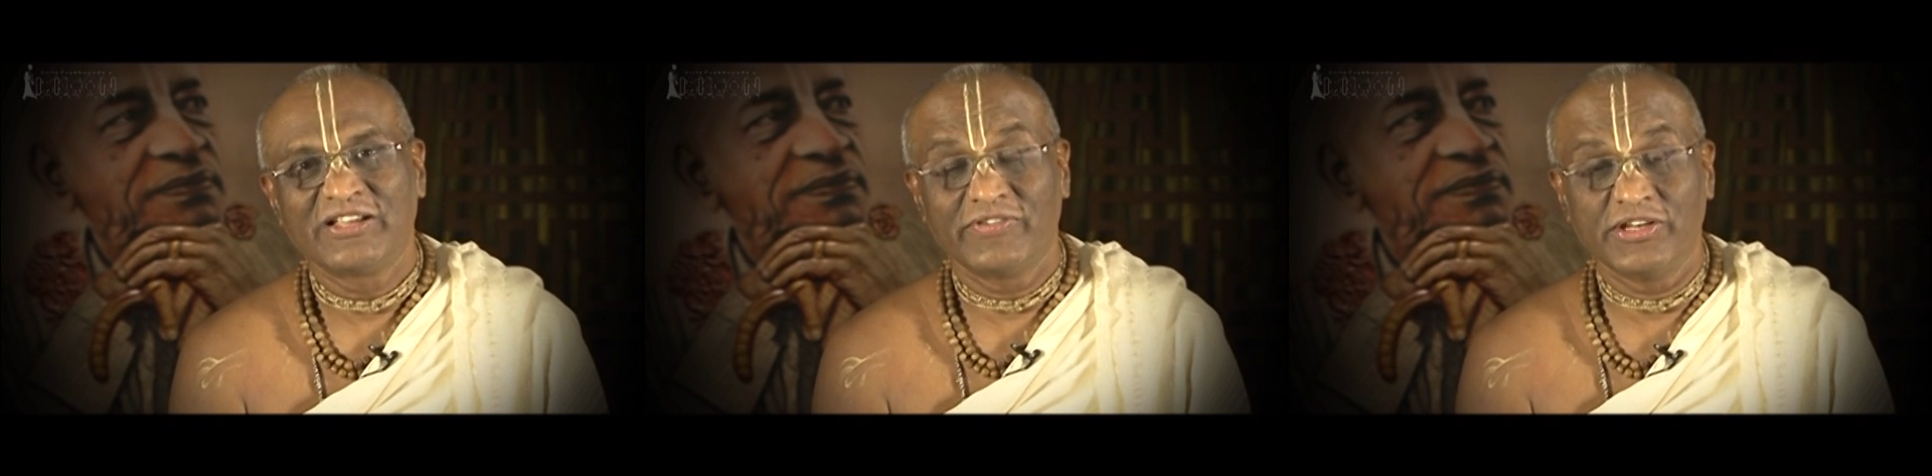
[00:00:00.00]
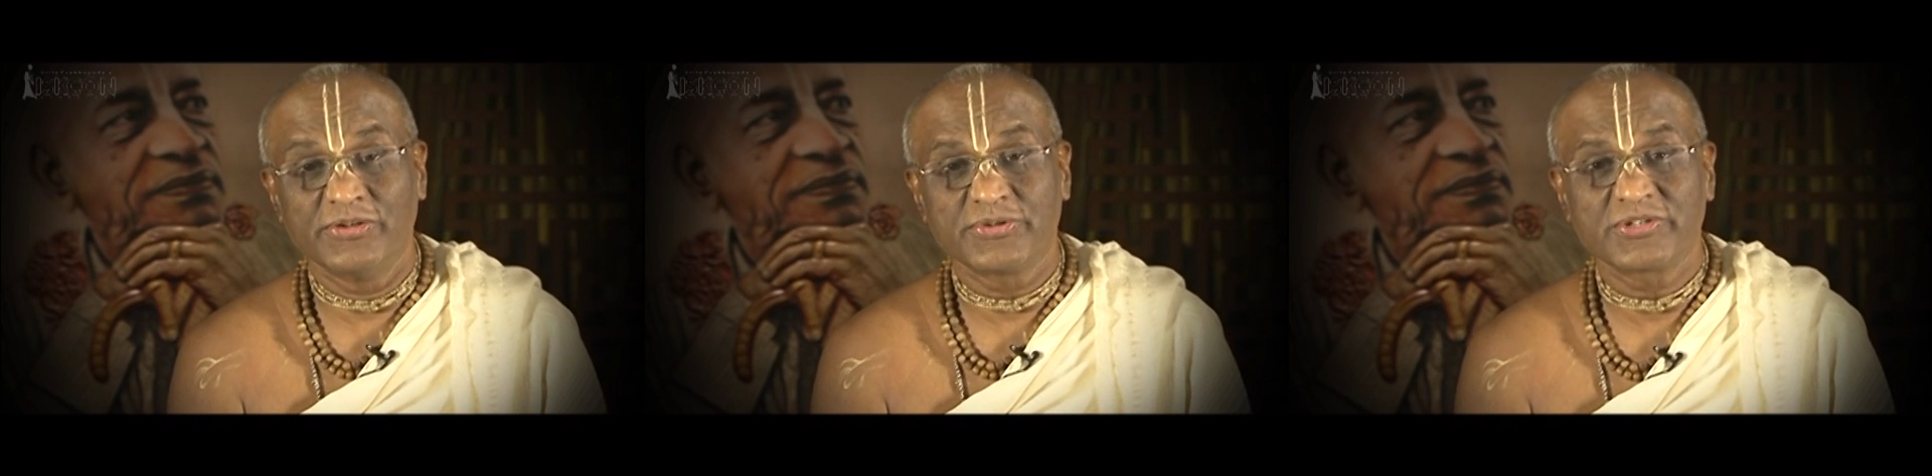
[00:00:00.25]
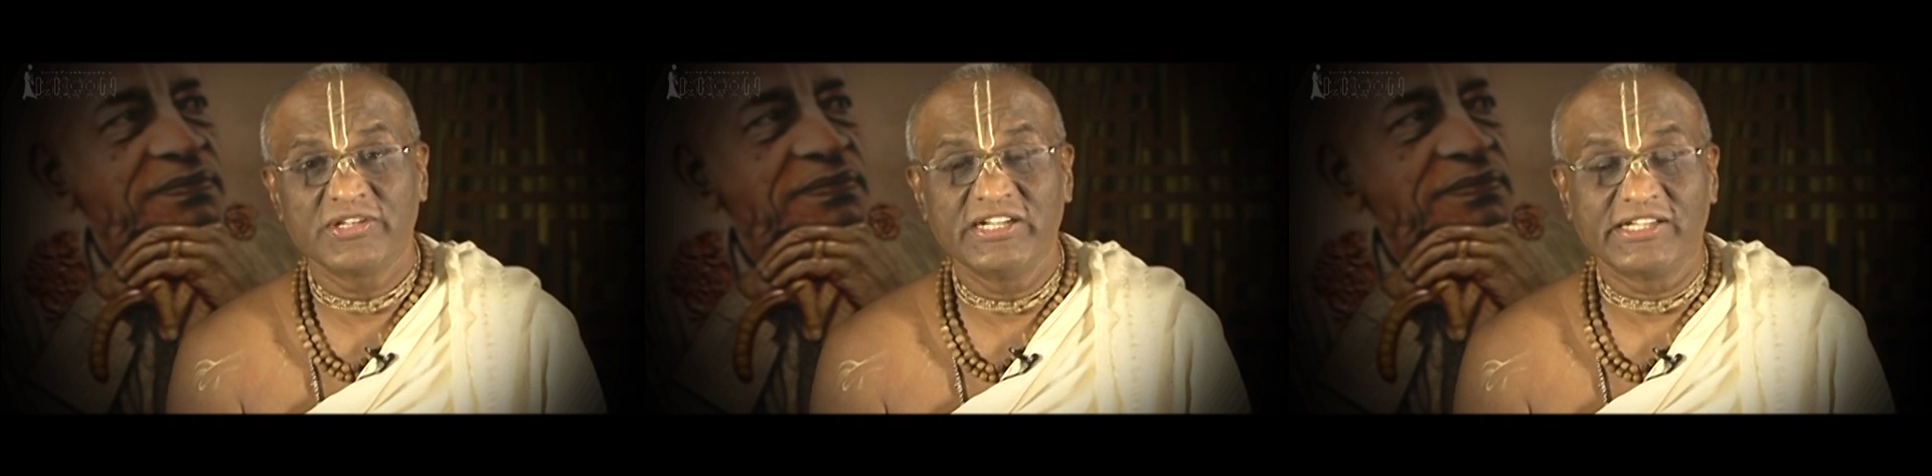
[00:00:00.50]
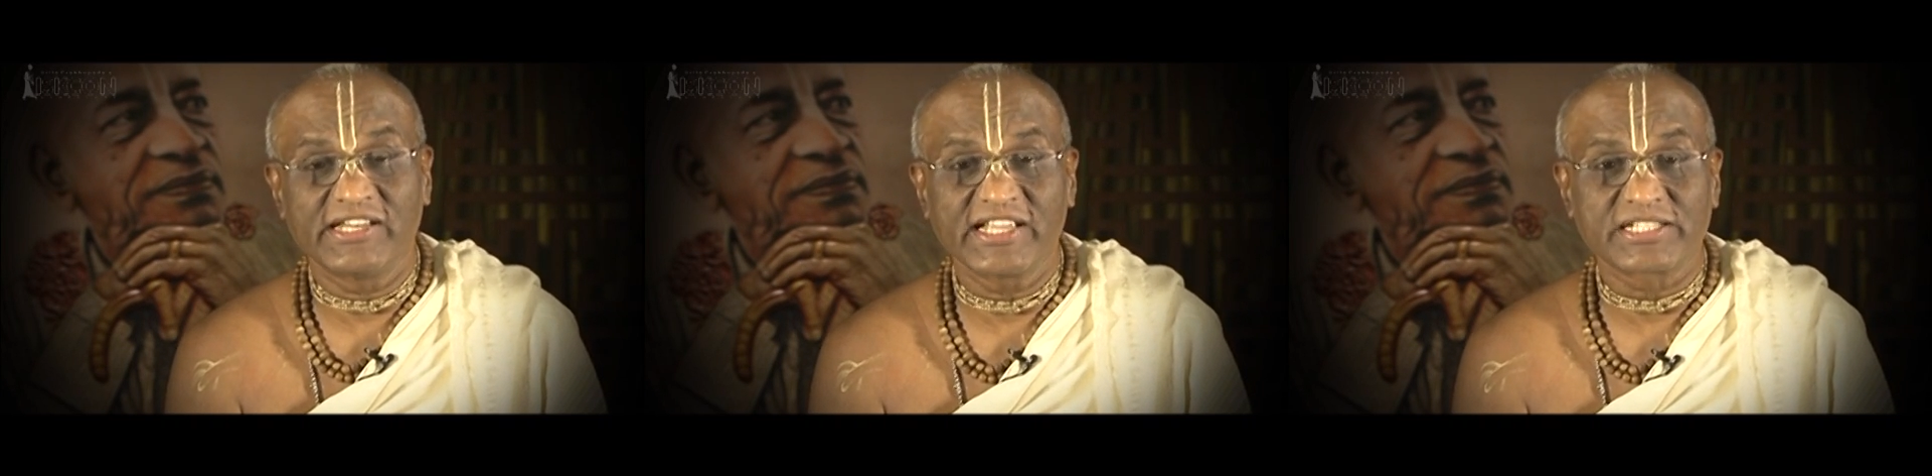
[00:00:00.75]
when usually
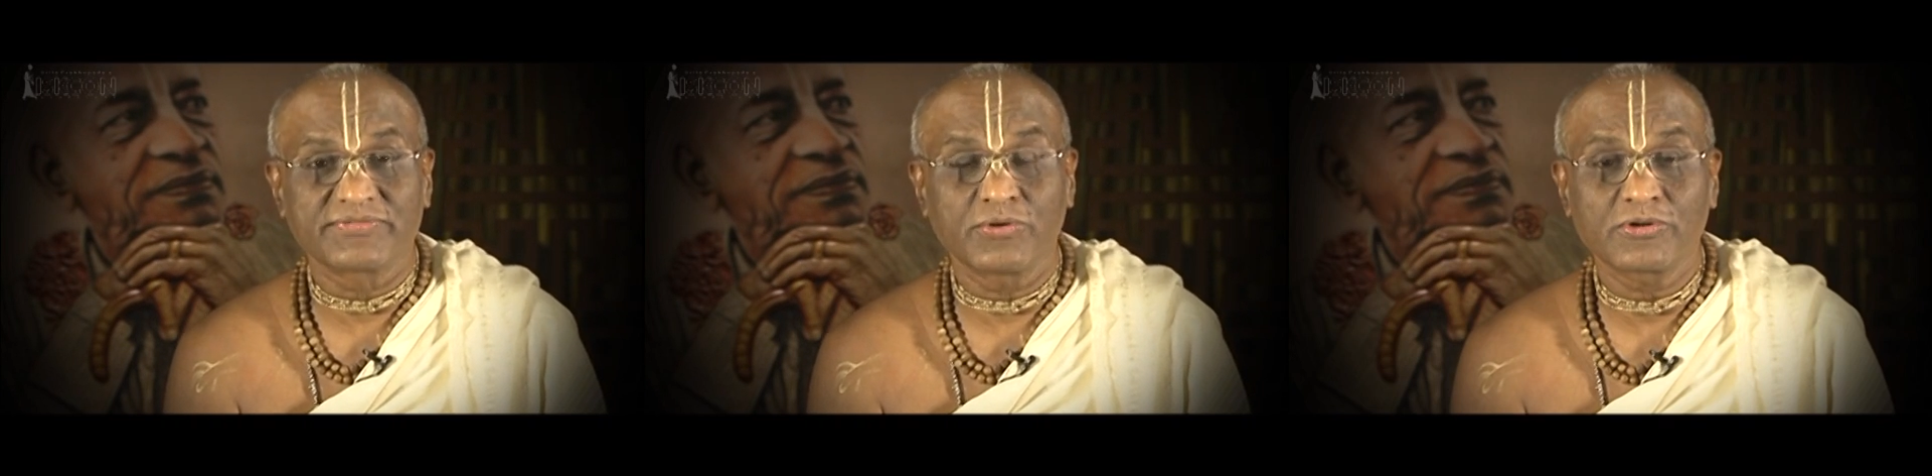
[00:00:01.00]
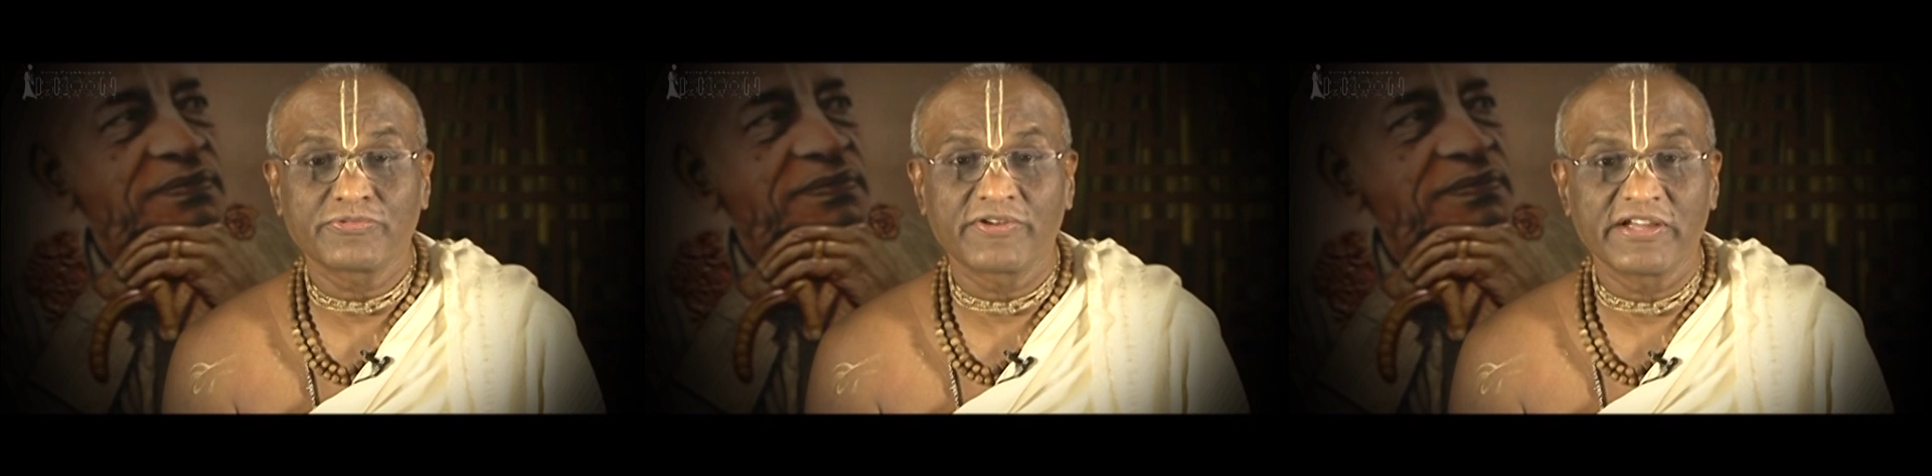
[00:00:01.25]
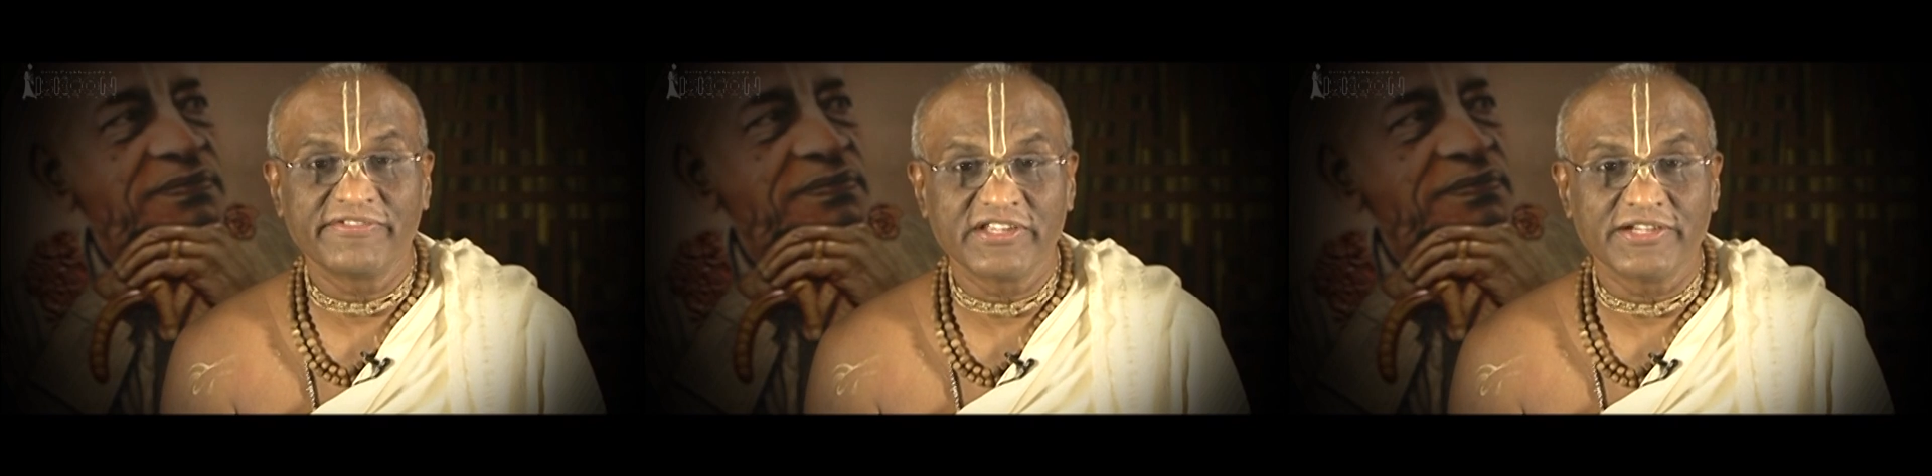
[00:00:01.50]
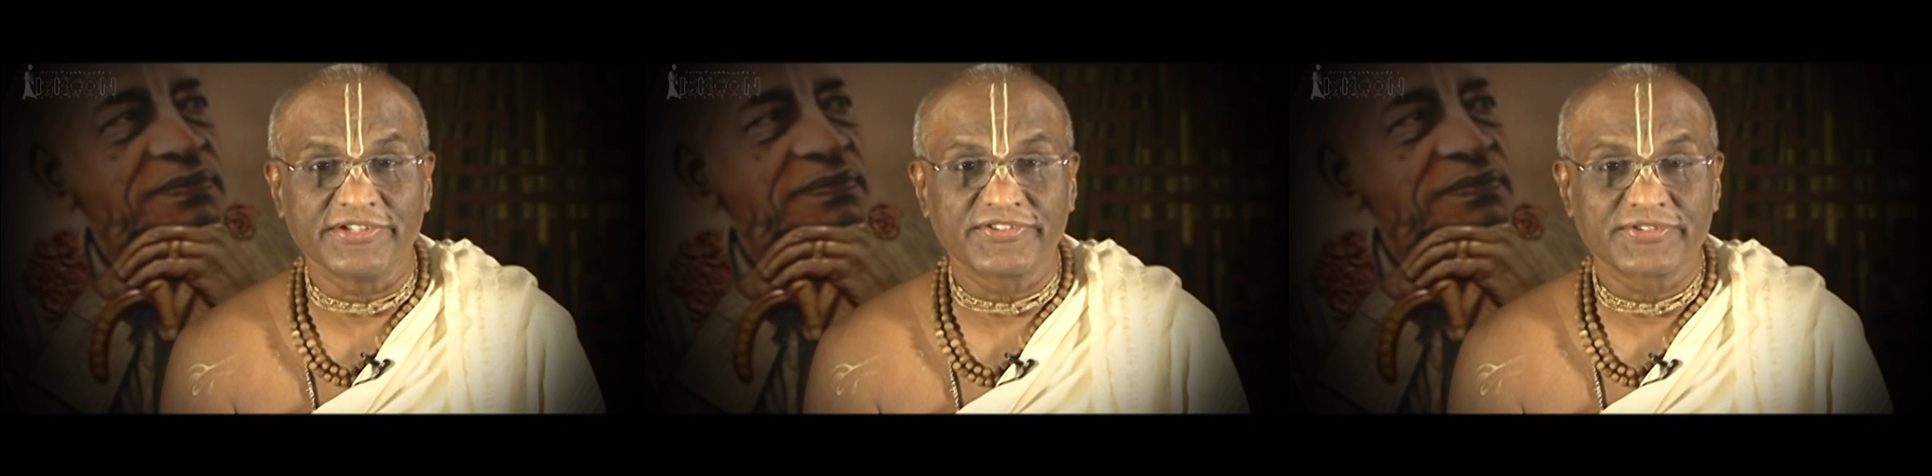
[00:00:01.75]
it takes 4 to 5
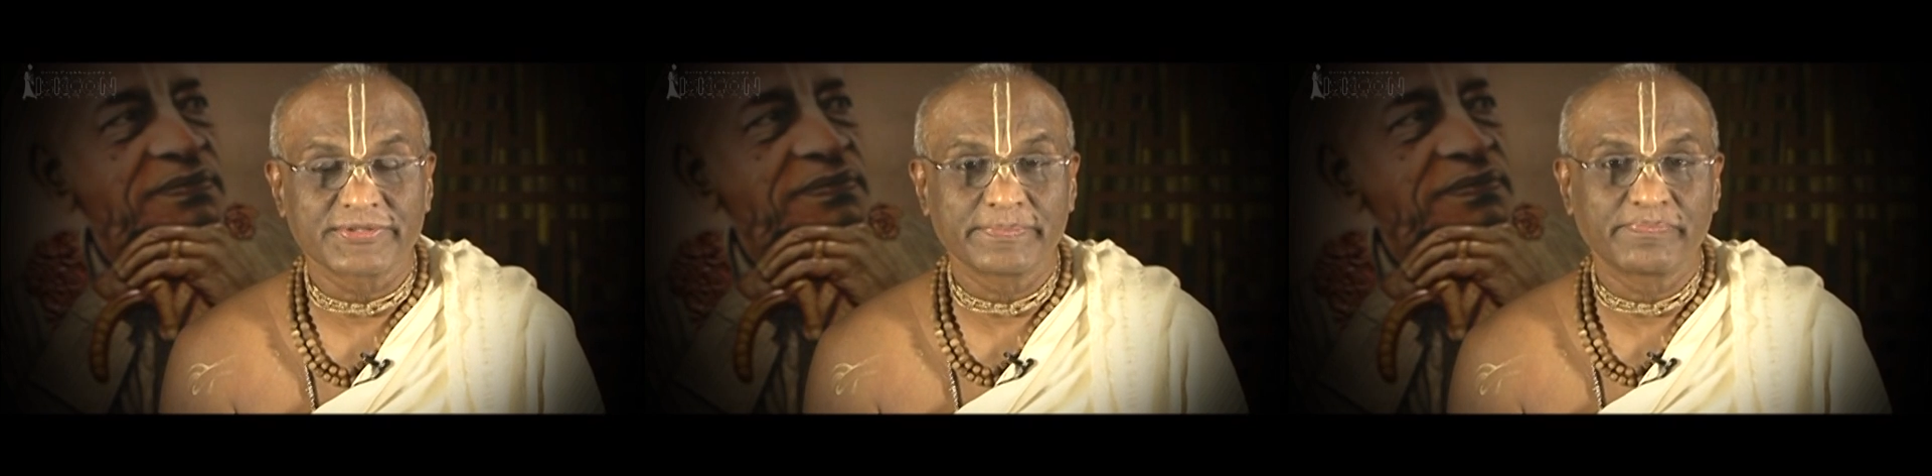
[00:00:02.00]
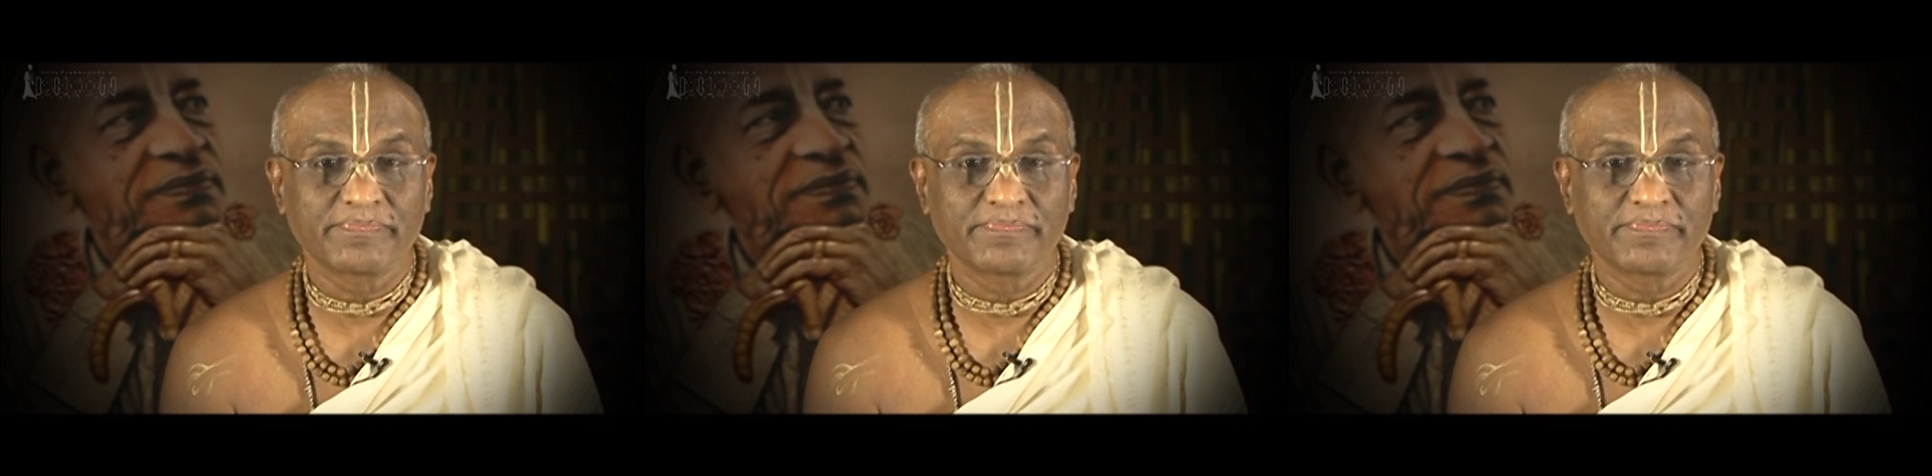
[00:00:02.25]
years.